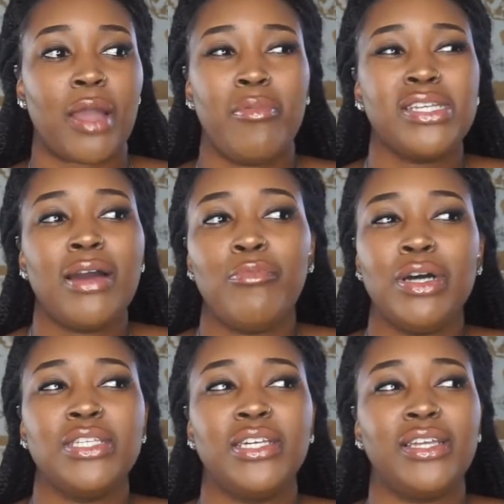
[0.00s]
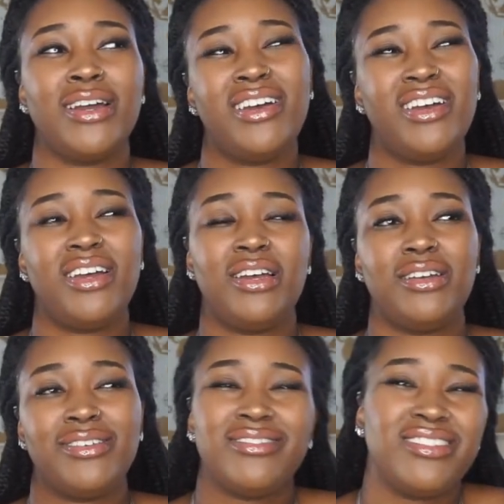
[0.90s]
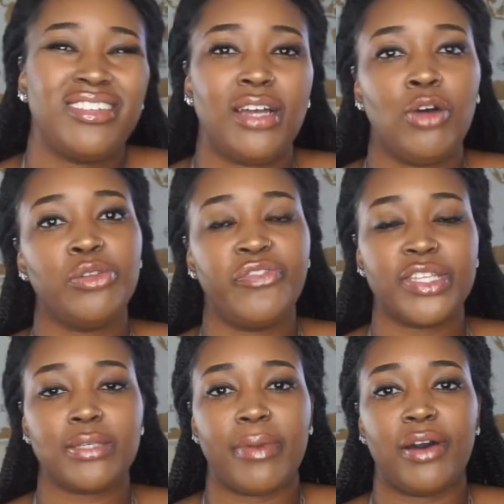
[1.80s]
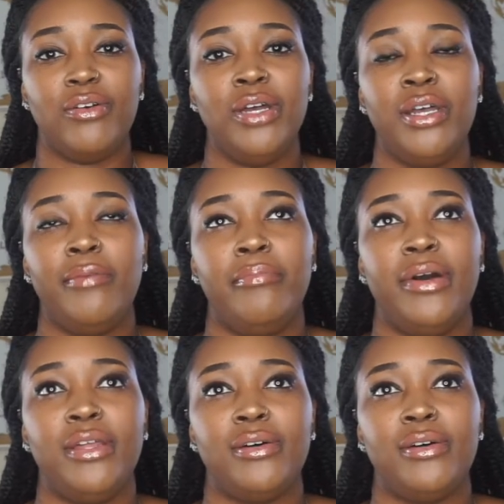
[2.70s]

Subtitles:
Which I wasn't on the fence about, but